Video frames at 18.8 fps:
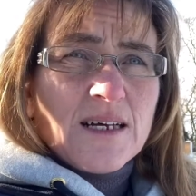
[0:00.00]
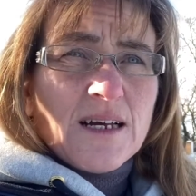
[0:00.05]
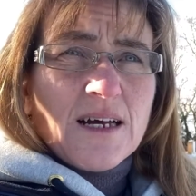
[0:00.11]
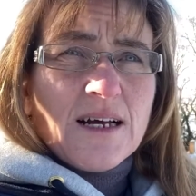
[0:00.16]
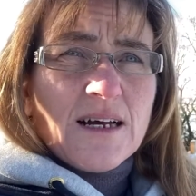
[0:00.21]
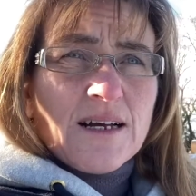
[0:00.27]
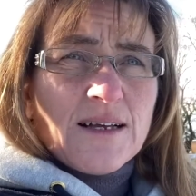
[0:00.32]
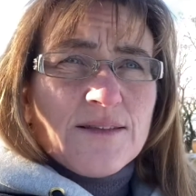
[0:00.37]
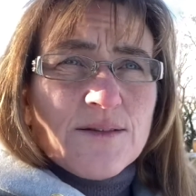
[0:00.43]

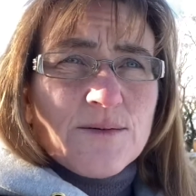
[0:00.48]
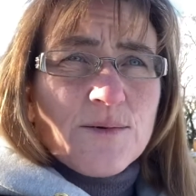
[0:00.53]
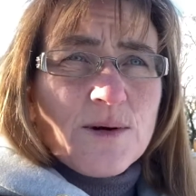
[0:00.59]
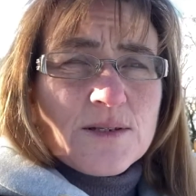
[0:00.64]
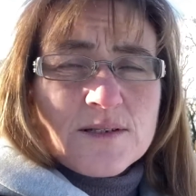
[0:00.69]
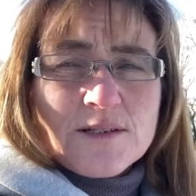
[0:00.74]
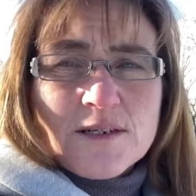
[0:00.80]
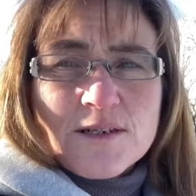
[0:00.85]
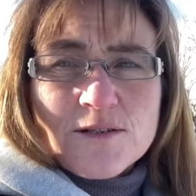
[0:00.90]
The
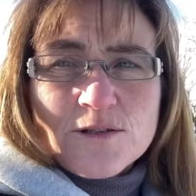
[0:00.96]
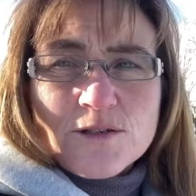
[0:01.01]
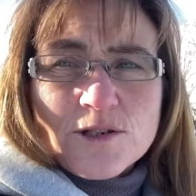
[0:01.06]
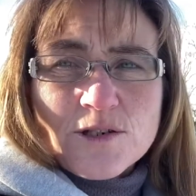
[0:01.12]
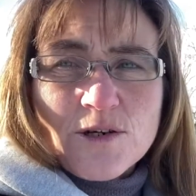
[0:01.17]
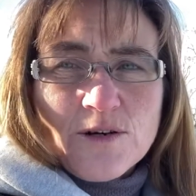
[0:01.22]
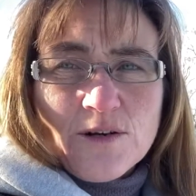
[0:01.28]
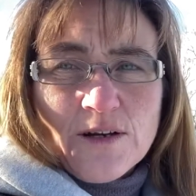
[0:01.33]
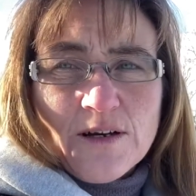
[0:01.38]
ones that are not
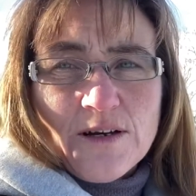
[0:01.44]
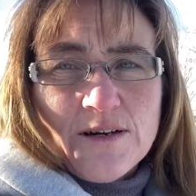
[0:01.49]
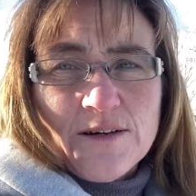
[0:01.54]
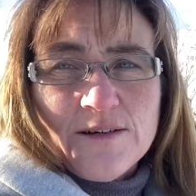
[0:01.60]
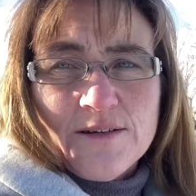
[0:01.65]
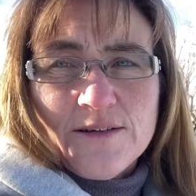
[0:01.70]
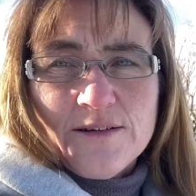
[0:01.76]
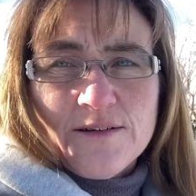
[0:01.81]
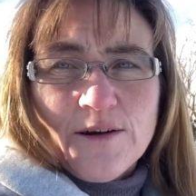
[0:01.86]
shod
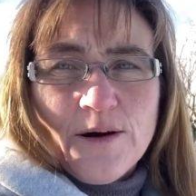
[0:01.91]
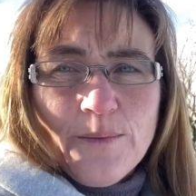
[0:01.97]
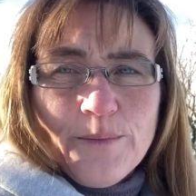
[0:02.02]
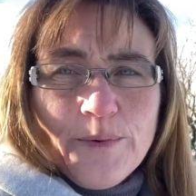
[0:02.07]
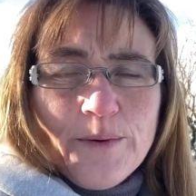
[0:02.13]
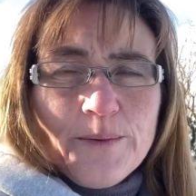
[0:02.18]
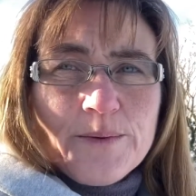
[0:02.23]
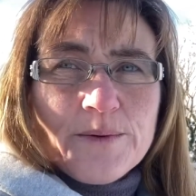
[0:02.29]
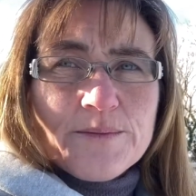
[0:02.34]
are not a
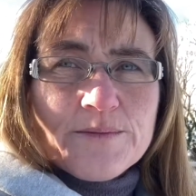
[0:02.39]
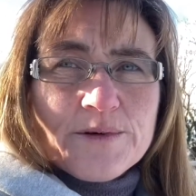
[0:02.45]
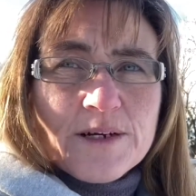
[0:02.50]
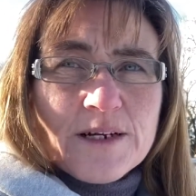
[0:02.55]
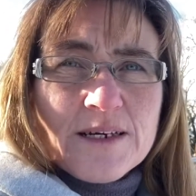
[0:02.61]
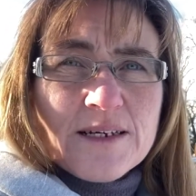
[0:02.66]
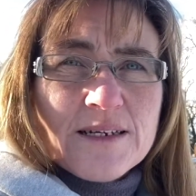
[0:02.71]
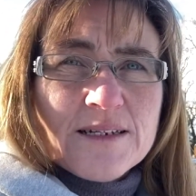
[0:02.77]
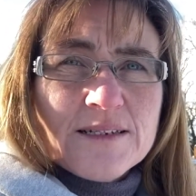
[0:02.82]
problem
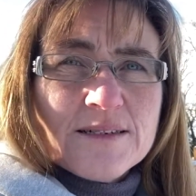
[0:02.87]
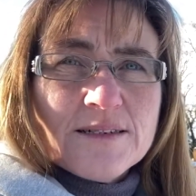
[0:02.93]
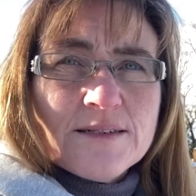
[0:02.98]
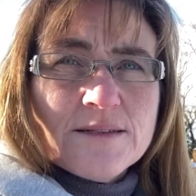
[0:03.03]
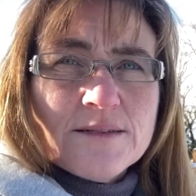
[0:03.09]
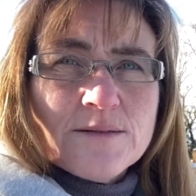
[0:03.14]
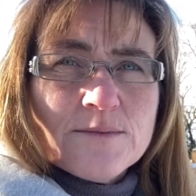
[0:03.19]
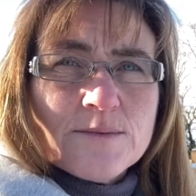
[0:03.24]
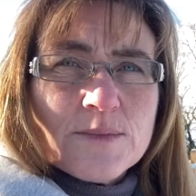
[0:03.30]
really,
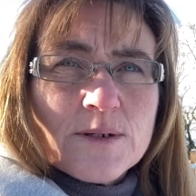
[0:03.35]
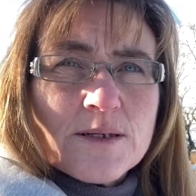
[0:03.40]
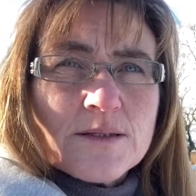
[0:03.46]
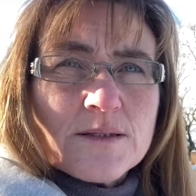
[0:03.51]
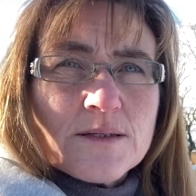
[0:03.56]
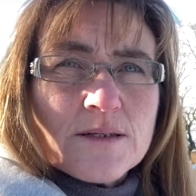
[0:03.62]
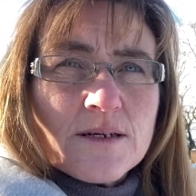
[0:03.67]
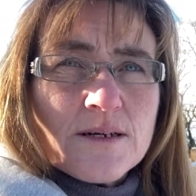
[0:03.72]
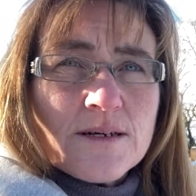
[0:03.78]

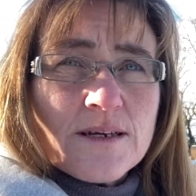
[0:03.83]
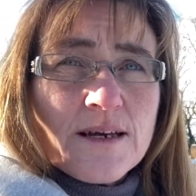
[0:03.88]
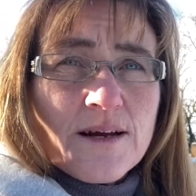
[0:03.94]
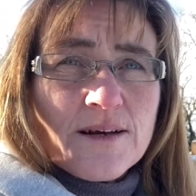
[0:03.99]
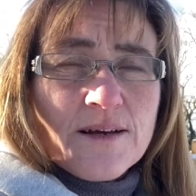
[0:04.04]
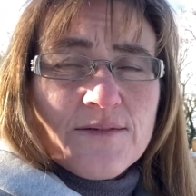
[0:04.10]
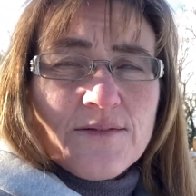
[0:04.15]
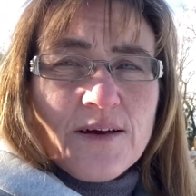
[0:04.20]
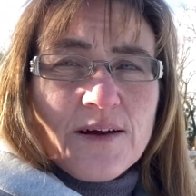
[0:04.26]
but yeah,
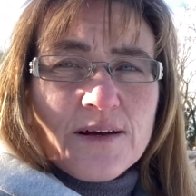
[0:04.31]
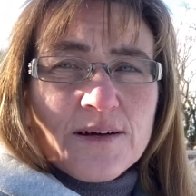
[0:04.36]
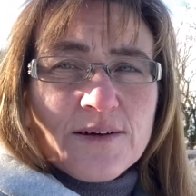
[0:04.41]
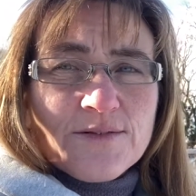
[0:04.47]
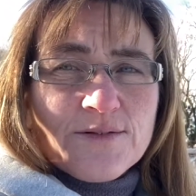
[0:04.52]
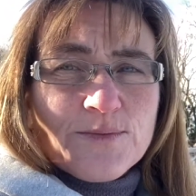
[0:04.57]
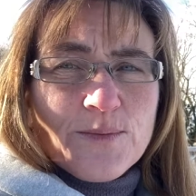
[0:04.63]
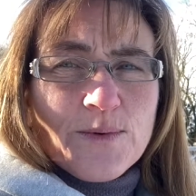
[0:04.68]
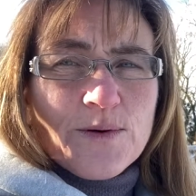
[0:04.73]
I'll give that a go
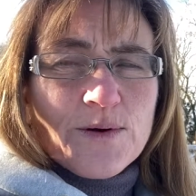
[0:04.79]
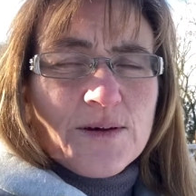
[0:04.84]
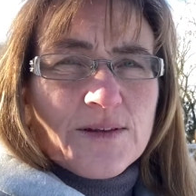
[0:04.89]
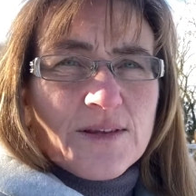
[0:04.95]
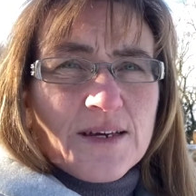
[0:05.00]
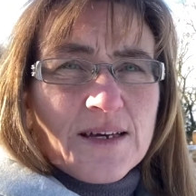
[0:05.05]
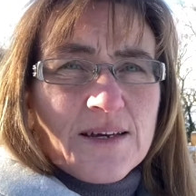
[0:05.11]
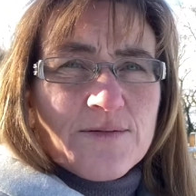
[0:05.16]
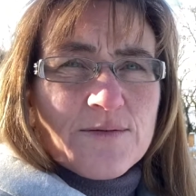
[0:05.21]
tomorrow. I
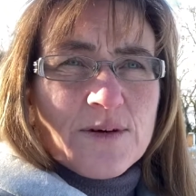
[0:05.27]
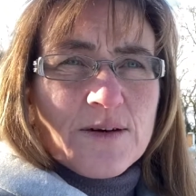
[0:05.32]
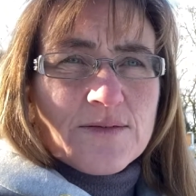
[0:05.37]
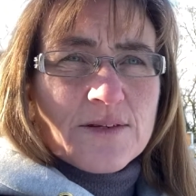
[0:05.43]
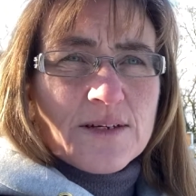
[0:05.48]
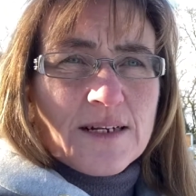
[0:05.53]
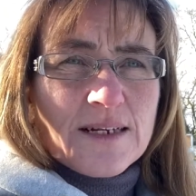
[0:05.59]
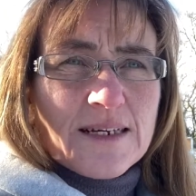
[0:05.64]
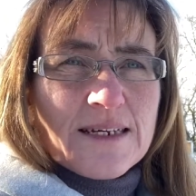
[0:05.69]
think if we have
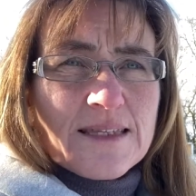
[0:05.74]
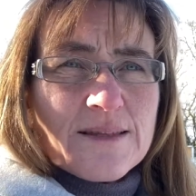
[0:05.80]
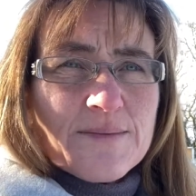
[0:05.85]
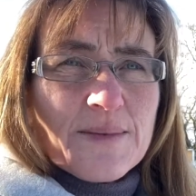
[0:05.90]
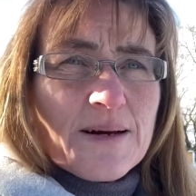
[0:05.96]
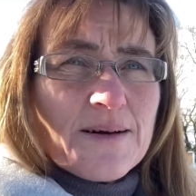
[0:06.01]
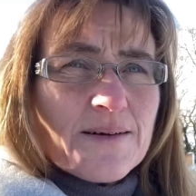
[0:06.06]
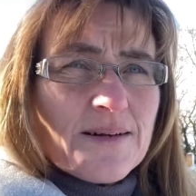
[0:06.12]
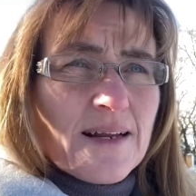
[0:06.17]
to lead
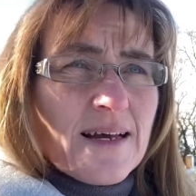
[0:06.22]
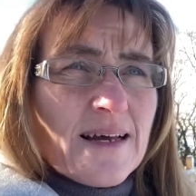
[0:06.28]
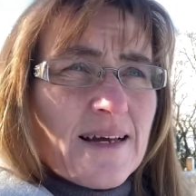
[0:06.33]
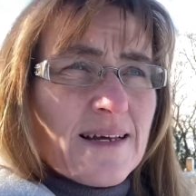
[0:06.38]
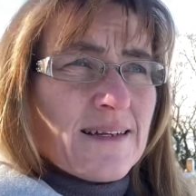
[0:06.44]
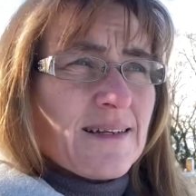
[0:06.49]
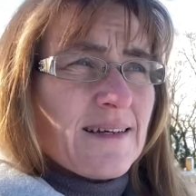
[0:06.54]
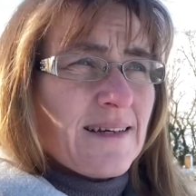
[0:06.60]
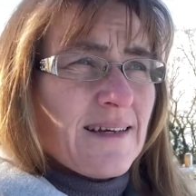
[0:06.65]
them out in
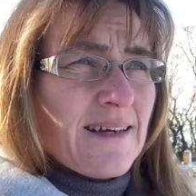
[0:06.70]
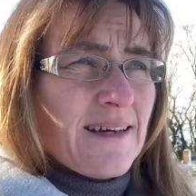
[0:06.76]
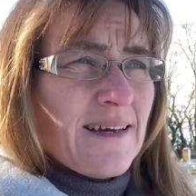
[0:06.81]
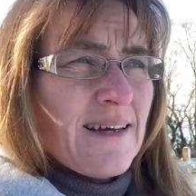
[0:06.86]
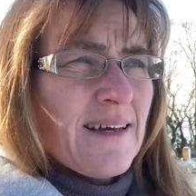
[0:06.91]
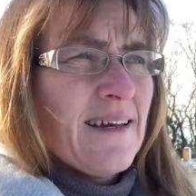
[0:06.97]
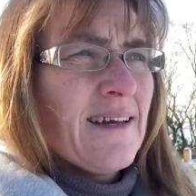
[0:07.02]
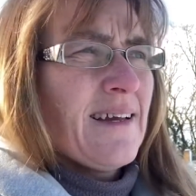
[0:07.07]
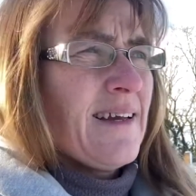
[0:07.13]
hand,
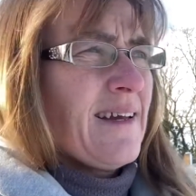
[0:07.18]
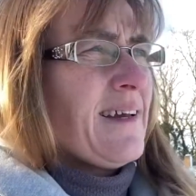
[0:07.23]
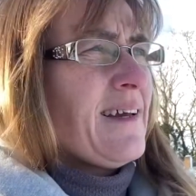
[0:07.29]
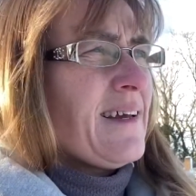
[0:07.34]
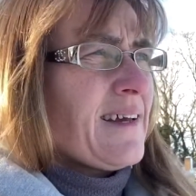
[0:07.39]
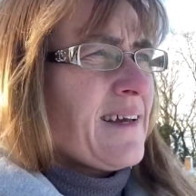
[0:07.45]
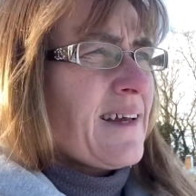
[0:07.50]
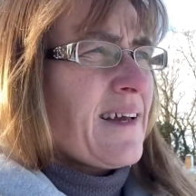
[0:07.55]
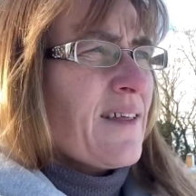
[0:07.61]

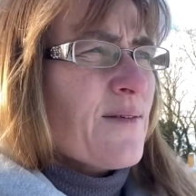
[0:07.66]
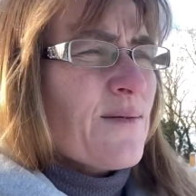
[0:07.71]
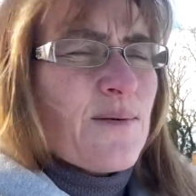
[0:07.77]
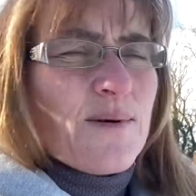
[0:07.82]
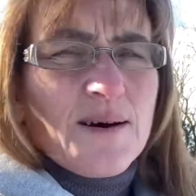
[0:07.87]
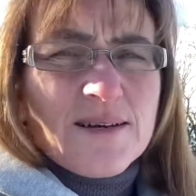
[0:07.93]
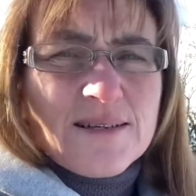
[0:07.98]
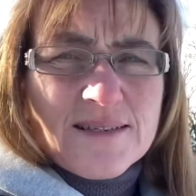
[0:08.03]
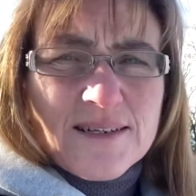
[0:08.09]

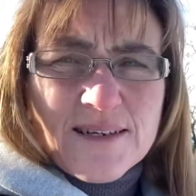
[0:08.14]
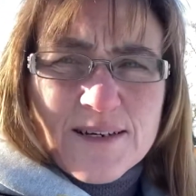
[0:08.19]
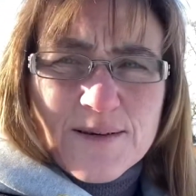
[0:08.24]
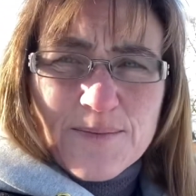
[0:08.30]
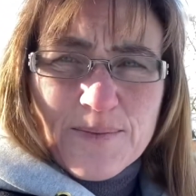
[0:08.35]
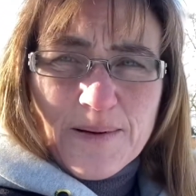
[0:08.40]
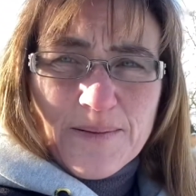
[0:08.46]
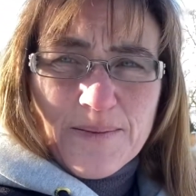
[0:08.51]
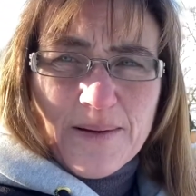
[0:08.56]
otherwise it
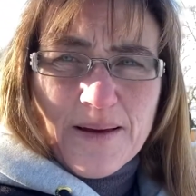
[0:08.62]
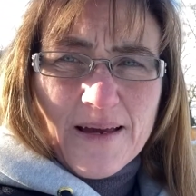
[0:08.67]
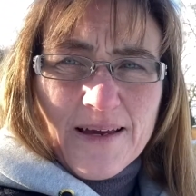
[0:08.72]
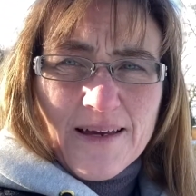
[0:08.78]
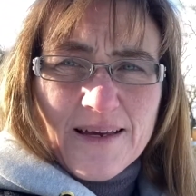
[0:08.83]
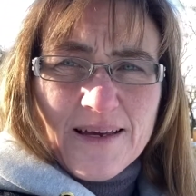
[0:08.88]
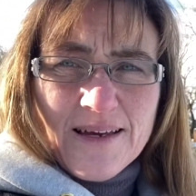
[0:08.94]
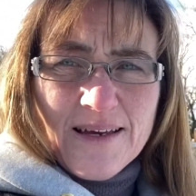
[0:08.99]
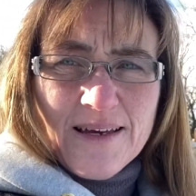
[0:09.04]
could be a
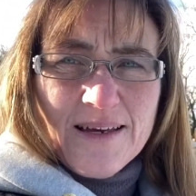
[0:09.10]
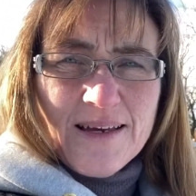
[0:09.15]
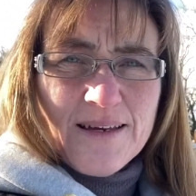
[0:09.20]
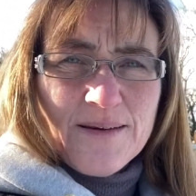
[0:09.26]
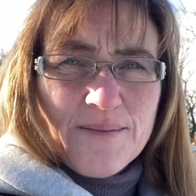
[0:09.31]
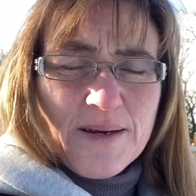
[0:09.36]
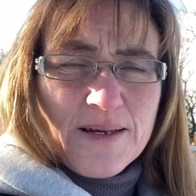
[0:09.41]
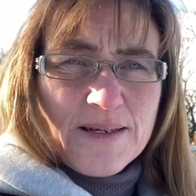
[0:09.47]
bit